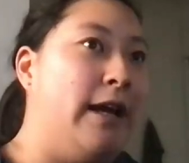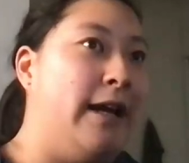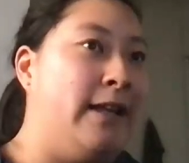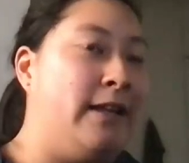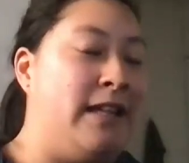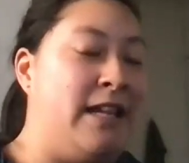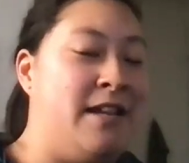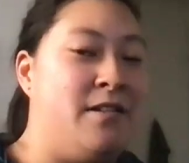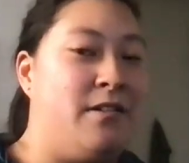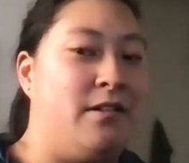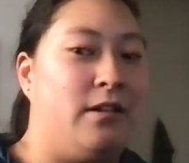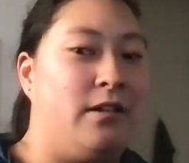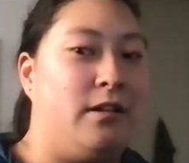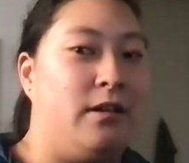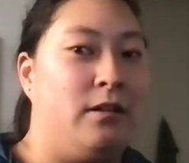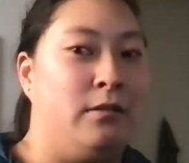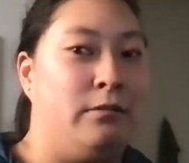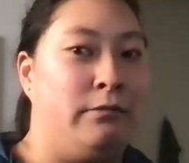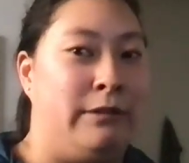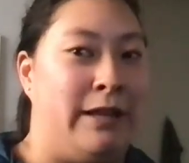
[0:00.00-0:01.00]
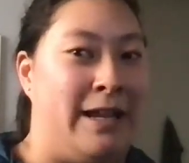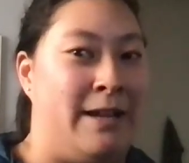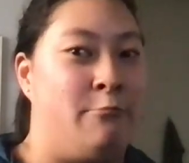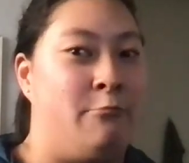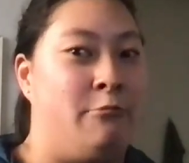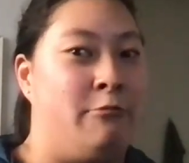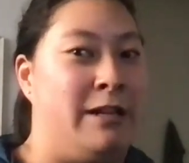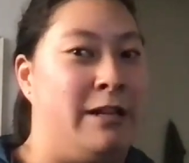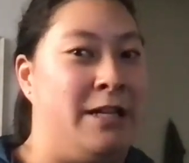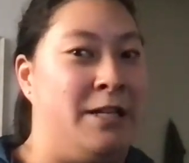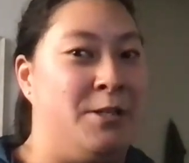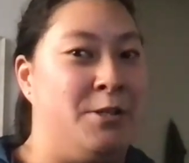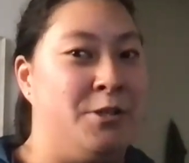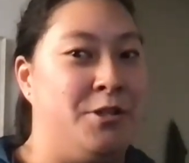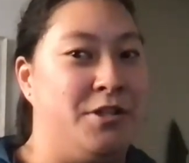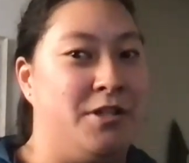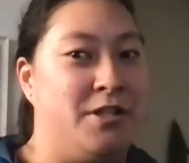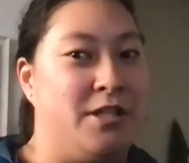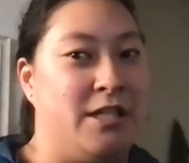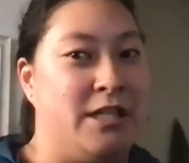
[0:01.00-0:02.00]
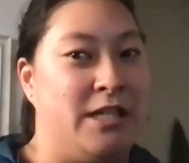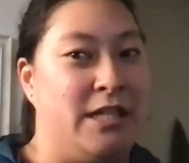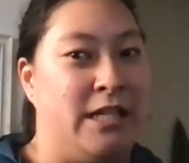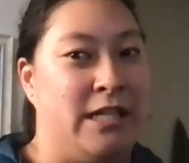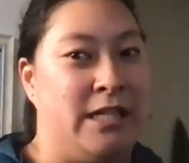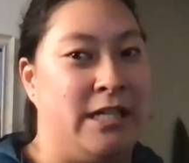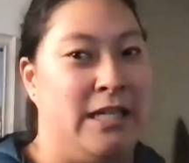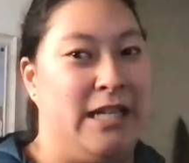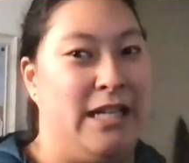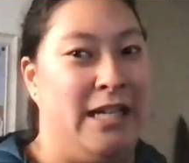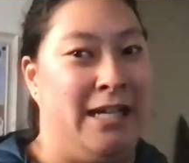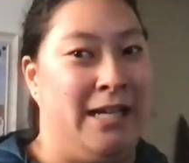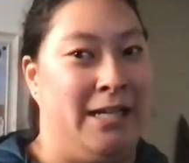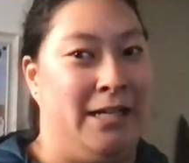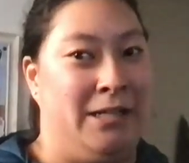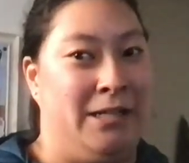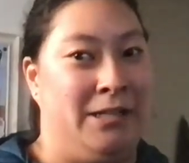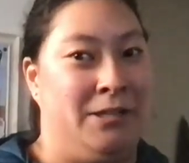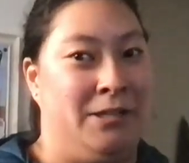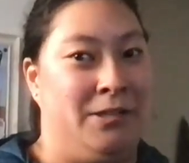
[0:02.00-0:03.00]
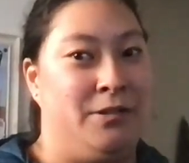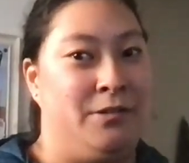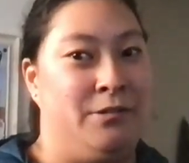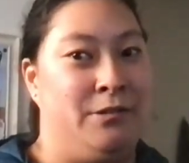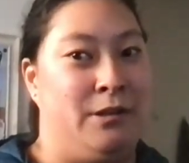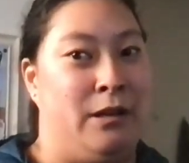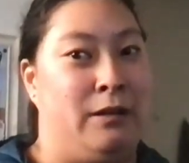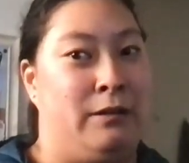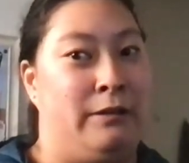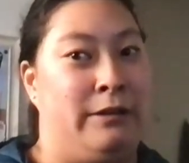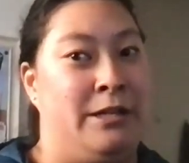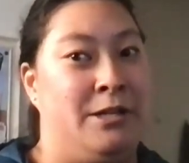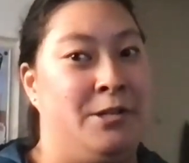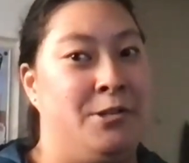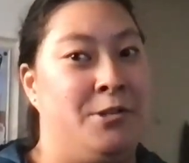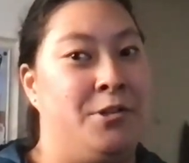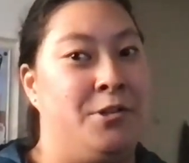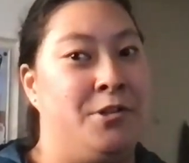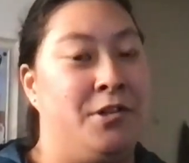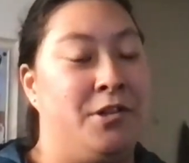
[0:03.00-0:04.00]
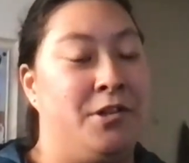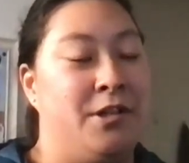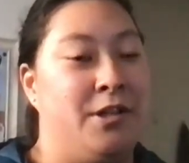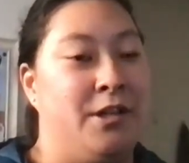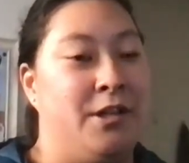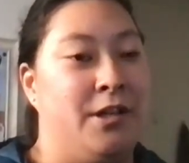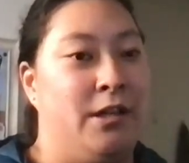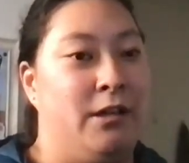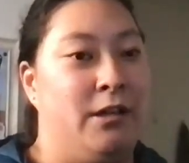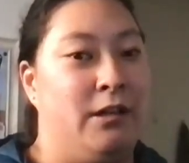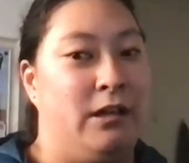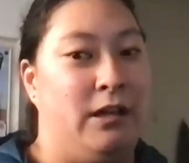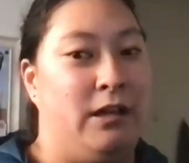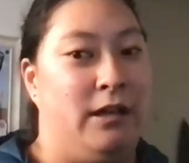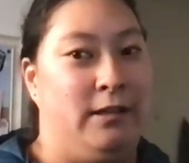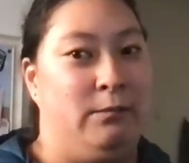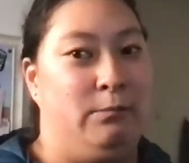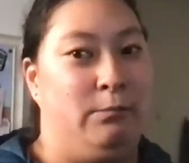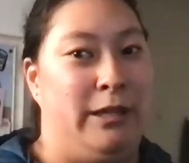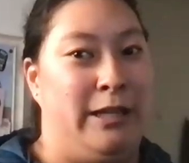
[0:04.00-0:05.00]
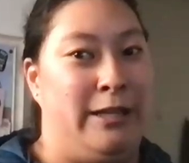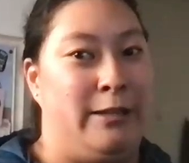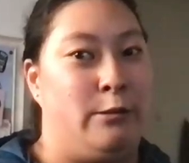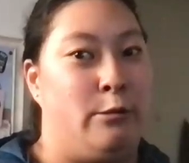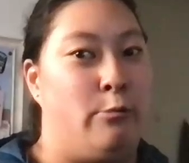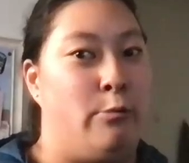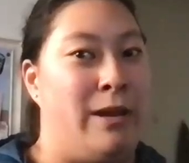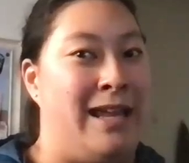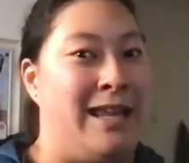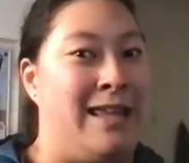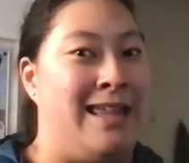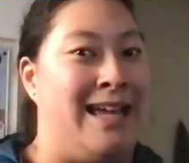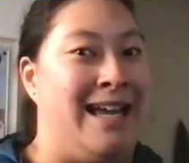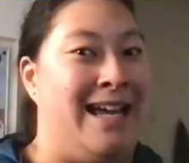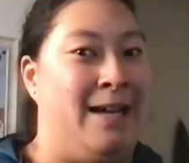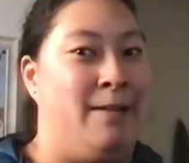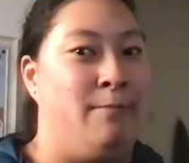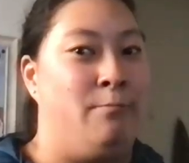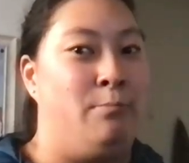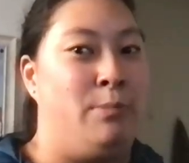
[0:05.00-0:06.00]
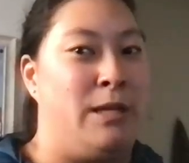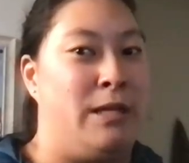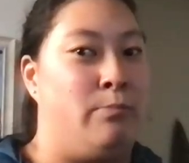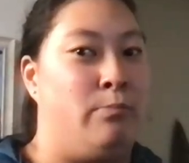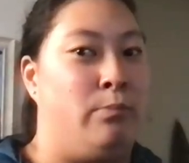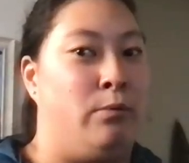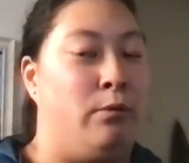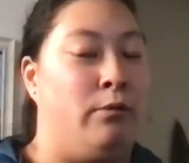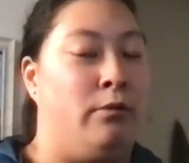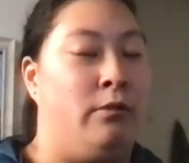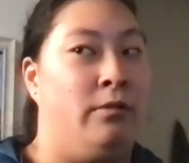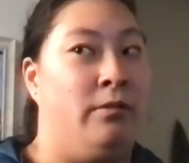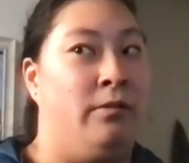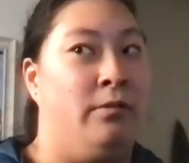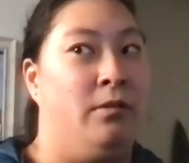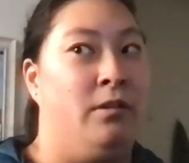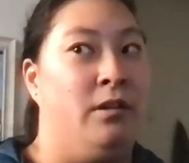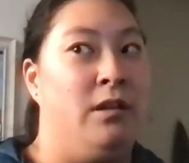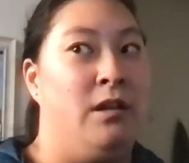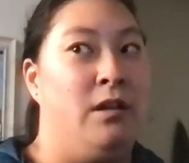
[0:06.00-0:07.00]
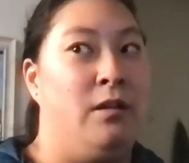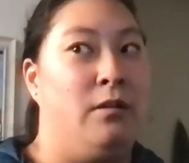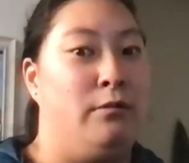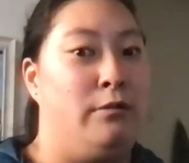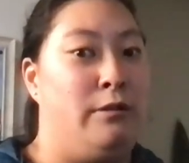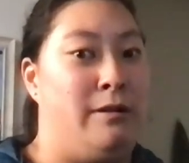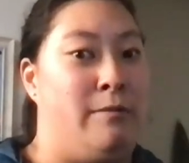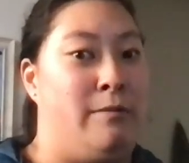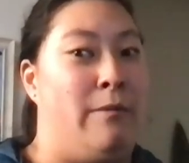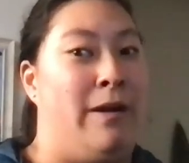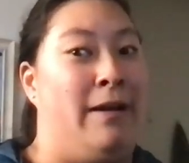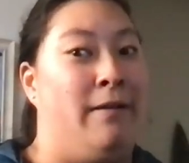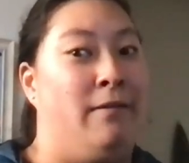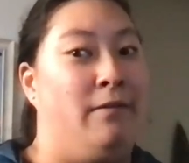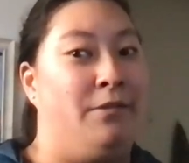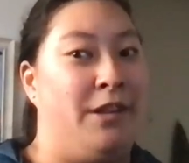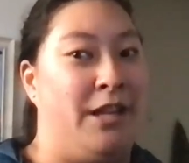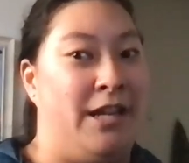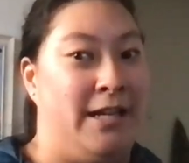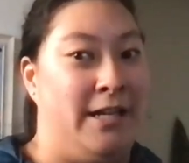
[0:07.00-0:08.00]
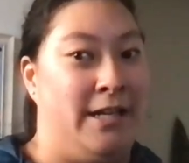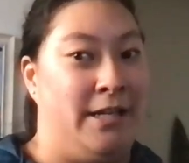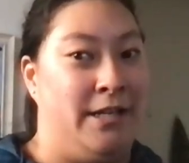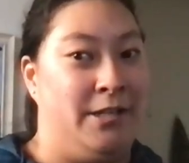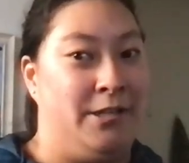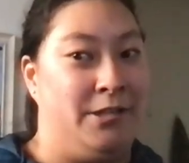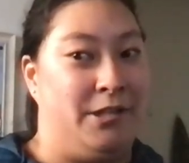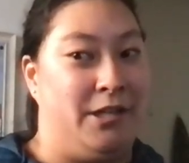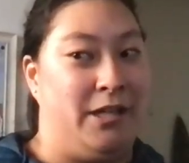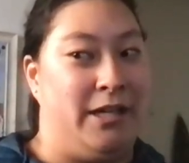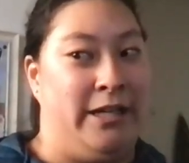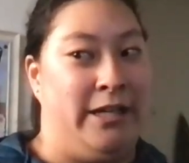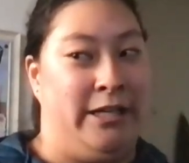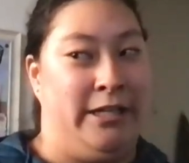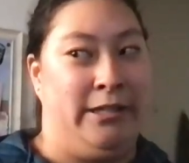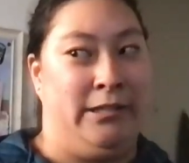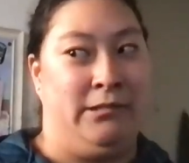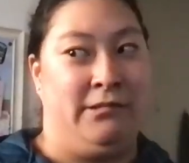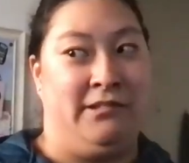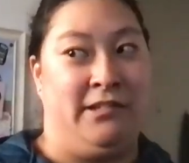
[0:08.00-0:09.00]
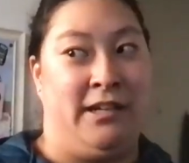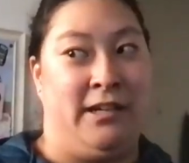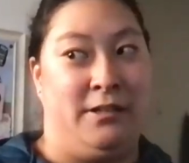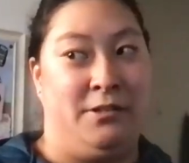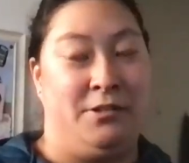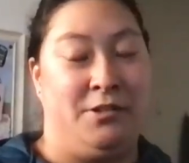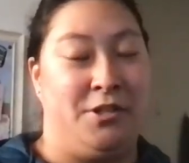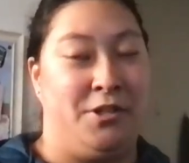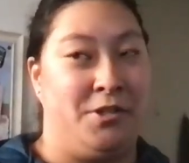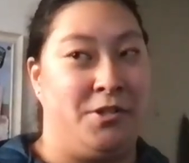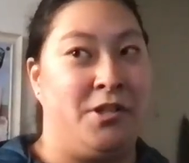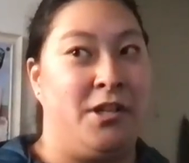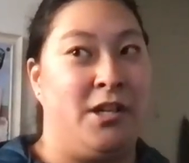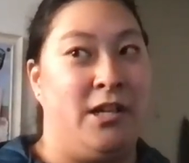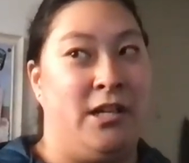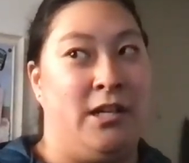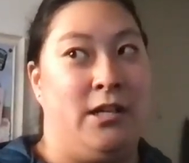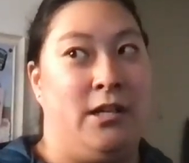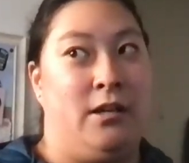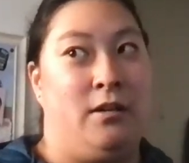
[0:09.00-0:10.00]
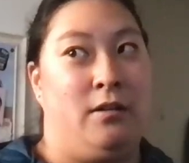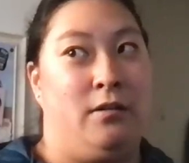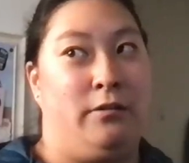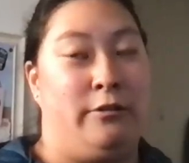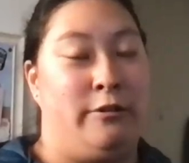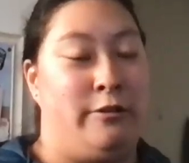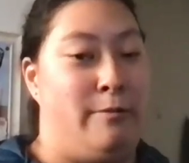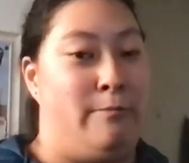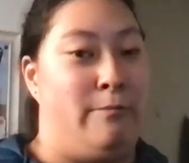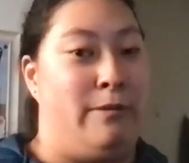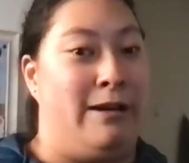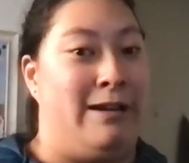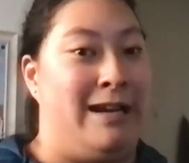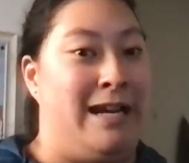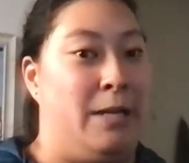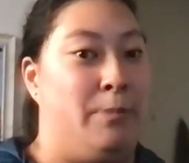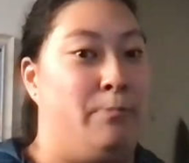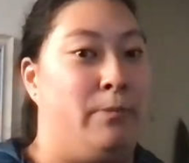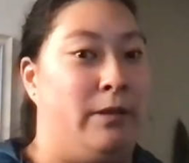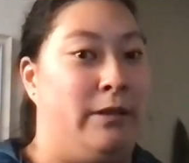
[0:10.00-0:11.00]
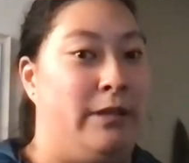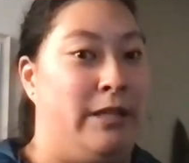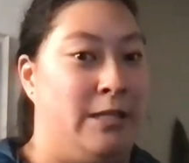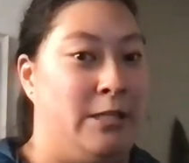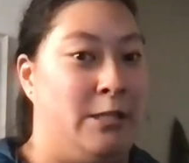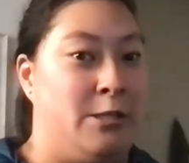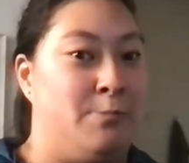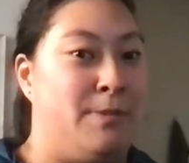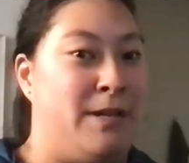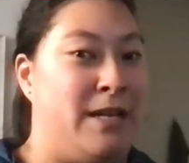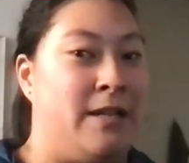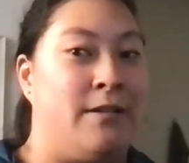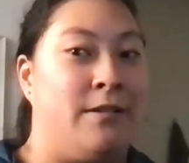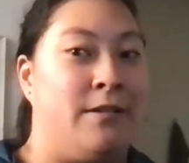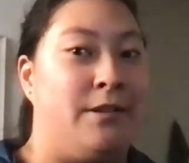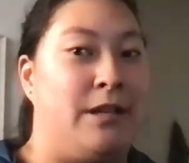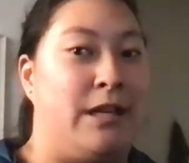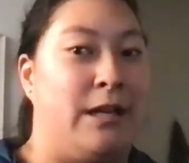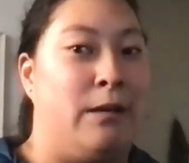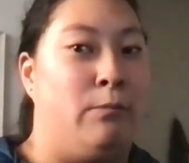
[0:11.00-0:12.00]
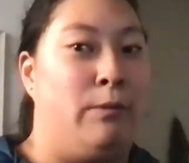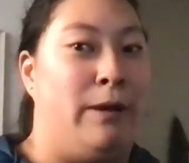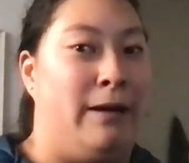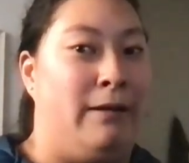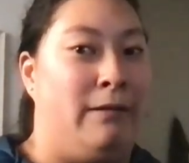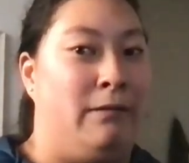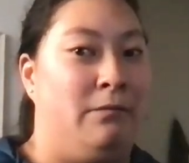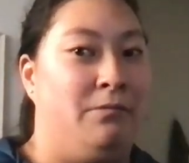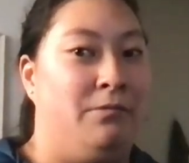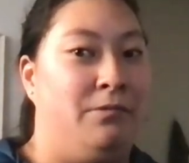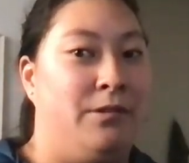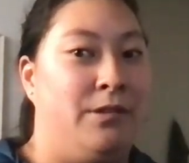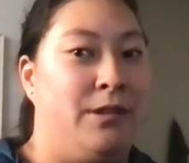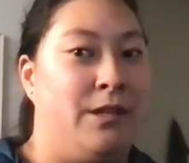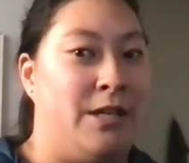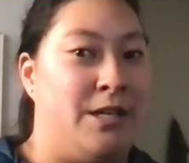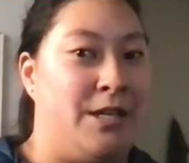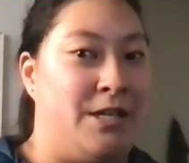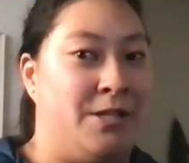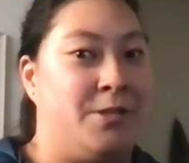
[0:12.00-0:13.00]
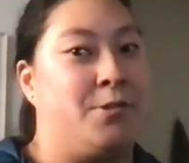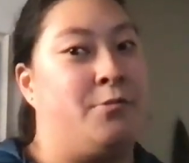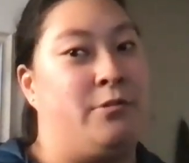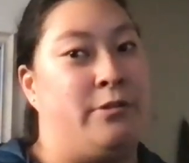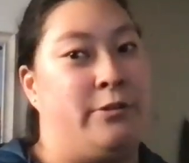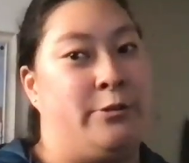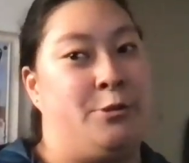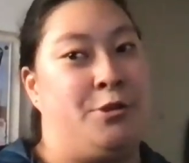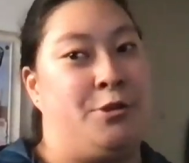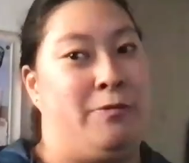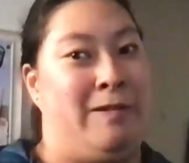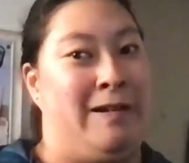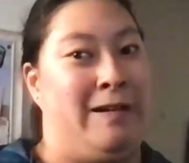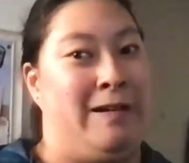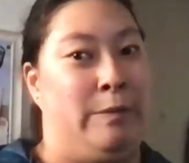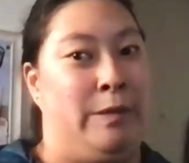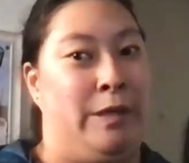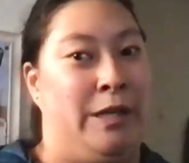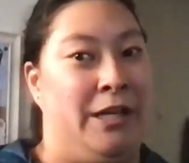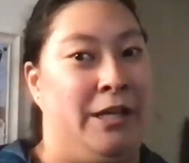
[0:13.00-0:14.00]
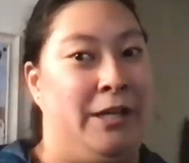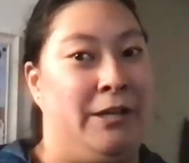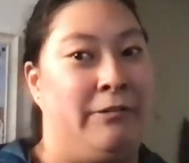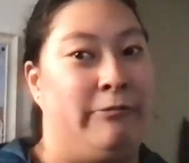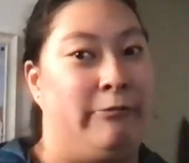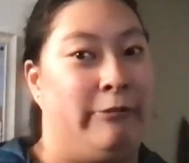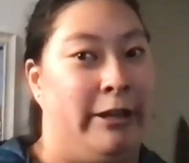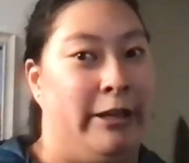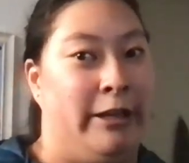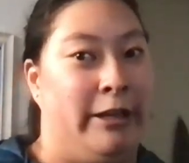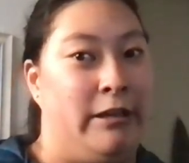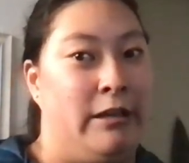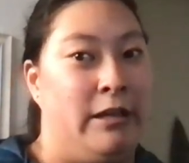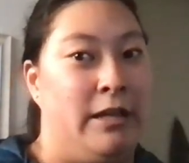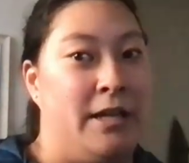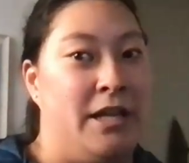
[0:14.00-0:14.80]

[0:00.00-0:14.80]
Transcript: I think language and knowledge, um, like the way that people learn about things and not just learn about it, but then speak about the discourse surrounding, right,